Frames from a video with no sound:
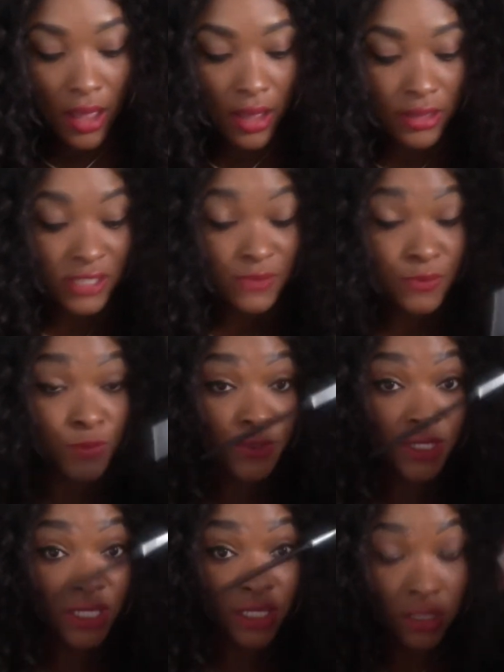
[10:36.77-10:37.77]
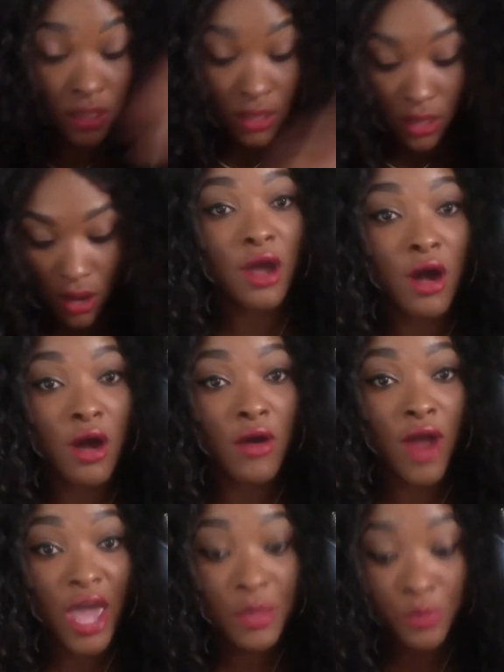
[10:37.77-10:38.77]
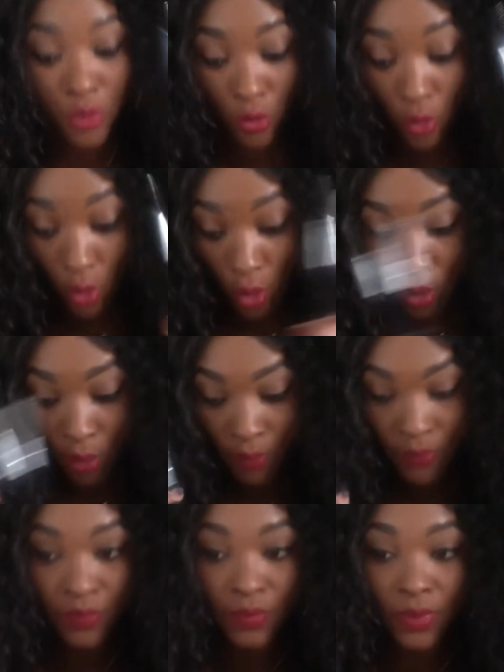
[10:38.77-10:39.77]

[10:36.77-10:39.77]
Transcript: a spoolie or an eyebrow comb